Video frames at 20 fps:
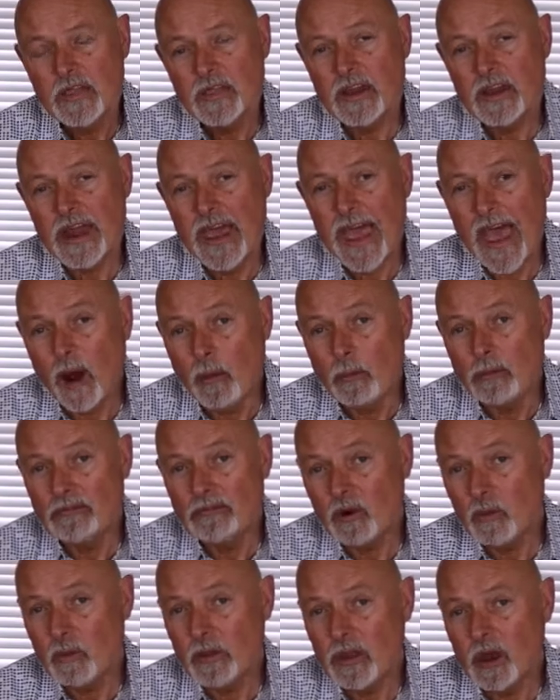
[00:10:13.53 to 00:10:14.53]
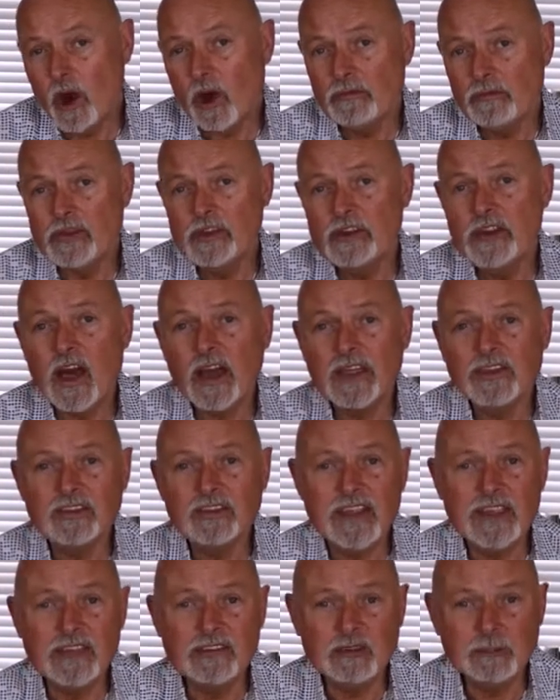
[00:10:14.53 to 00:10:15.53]
that are helpful with
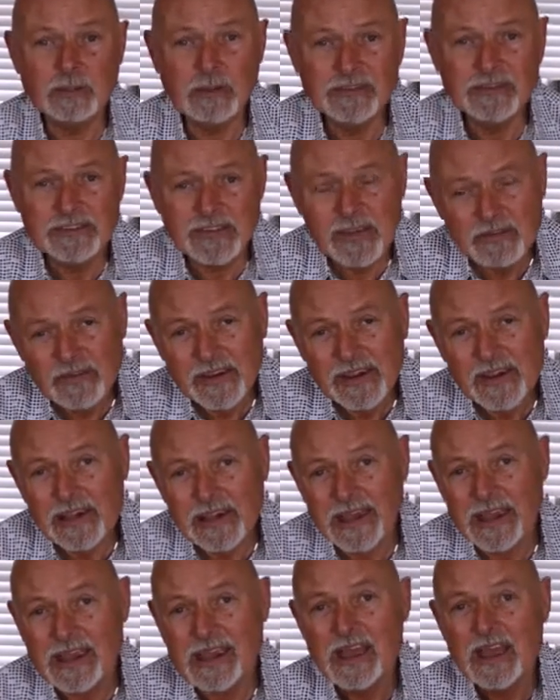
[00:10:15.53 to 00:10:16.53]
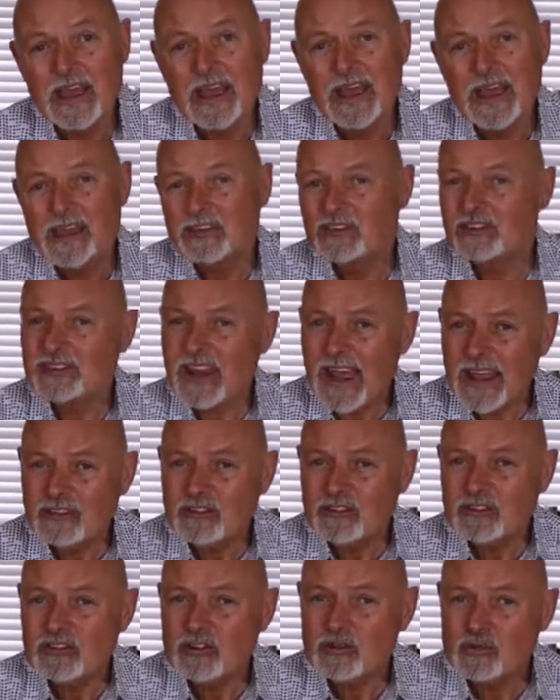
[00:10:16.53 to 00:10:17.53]
COVID-19 specifically, it
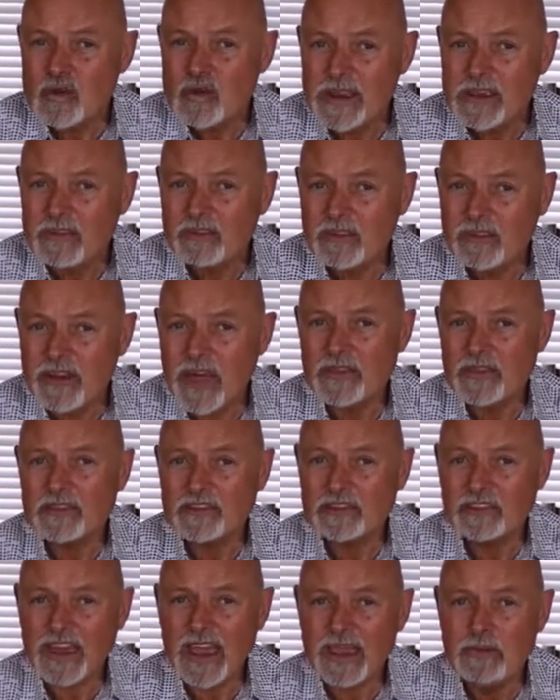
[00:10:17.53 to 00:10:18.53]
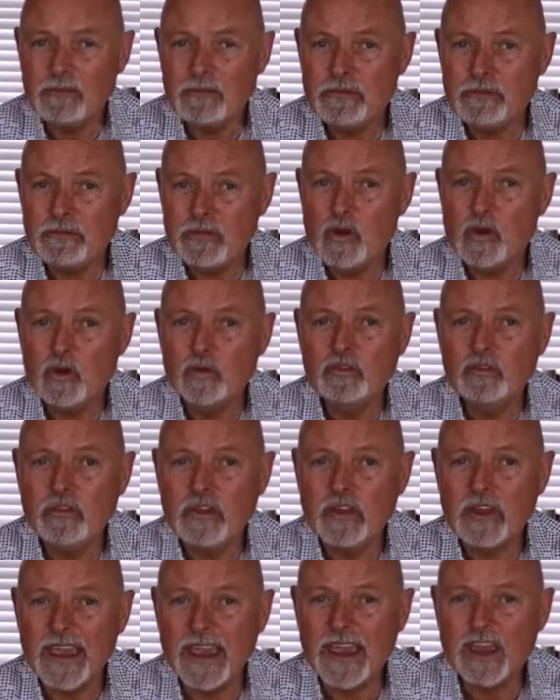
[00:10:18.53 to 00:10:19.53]
stands to reason that the same foods
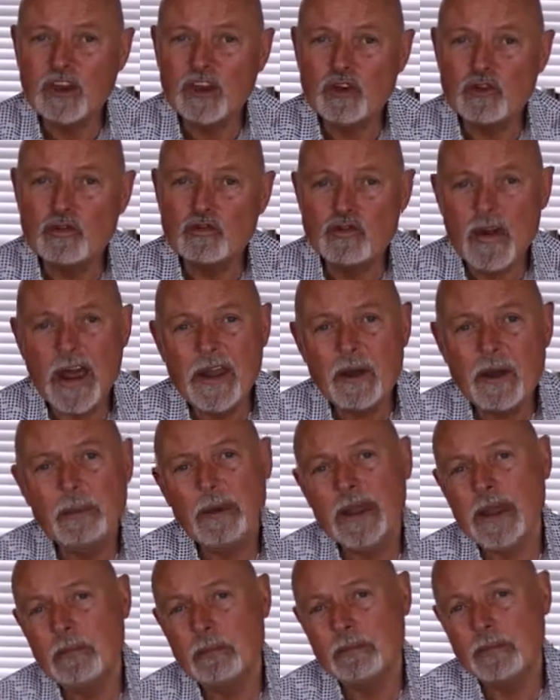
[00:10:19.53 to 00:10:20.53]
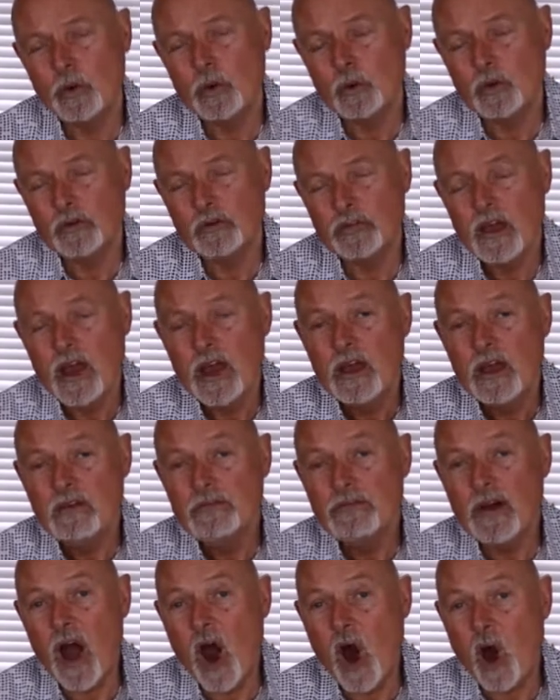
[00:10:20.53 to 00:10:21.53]
that are incredibly important
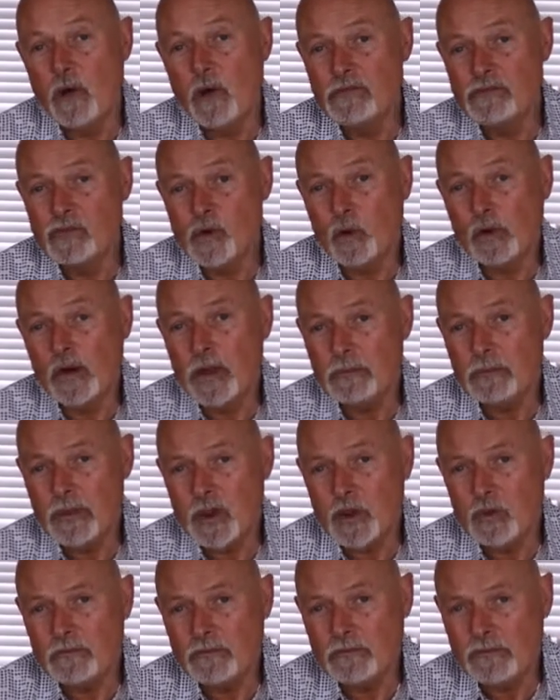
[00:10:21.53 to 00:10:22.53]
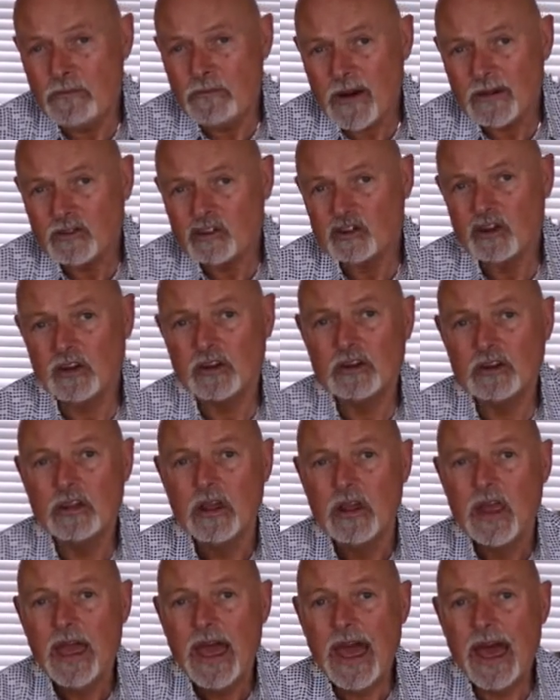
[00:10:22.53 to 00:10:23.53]
for overall immune function
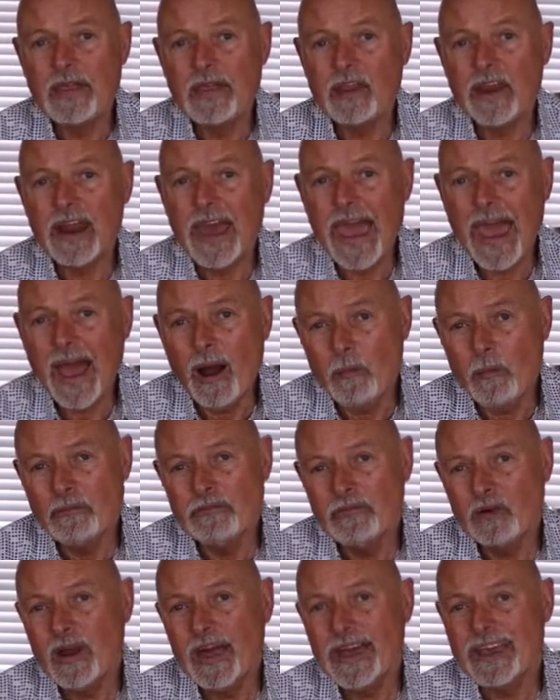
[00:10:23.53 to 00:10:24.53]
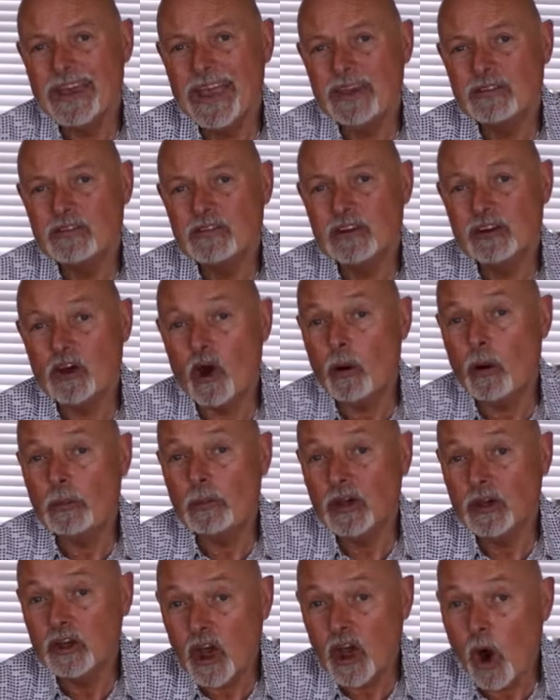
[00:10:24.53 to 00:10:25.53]
and that are helpful against a
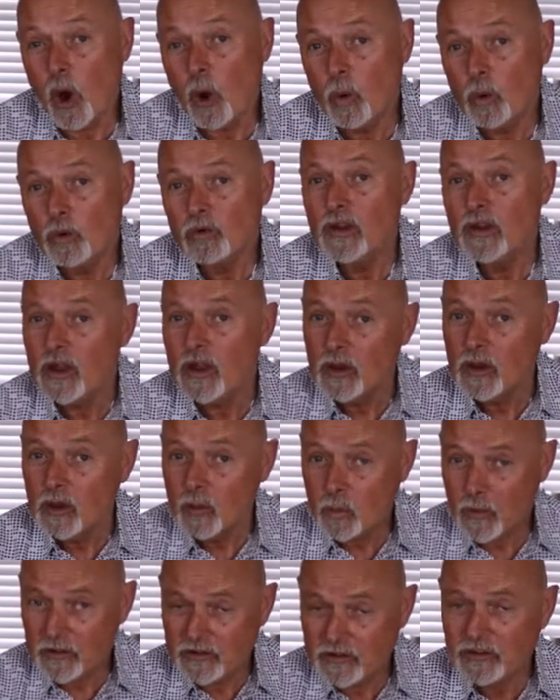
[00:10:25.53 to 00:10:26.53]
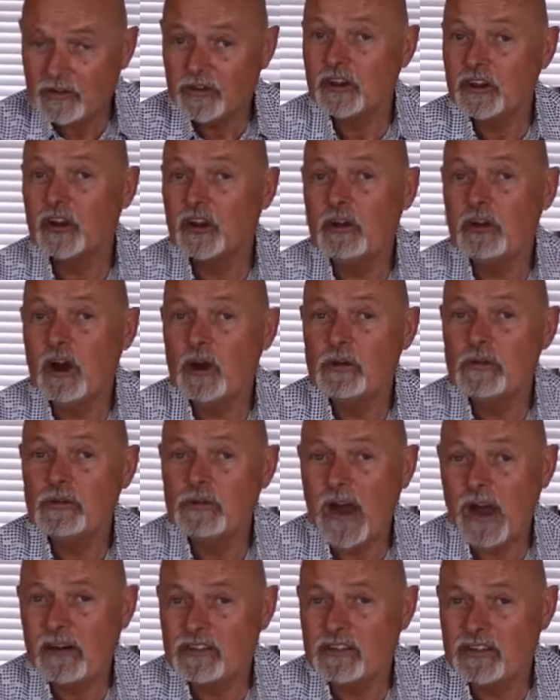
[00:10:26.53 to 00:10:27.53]
common cold, which is a
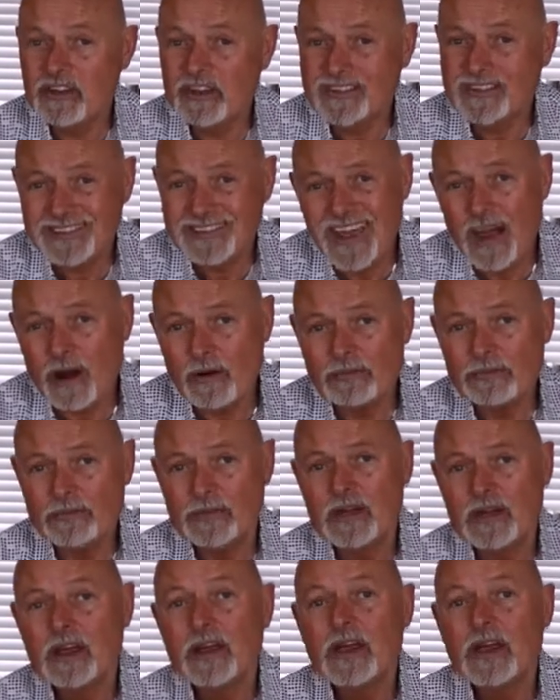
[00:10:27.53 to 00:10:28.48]
coronavirus itself,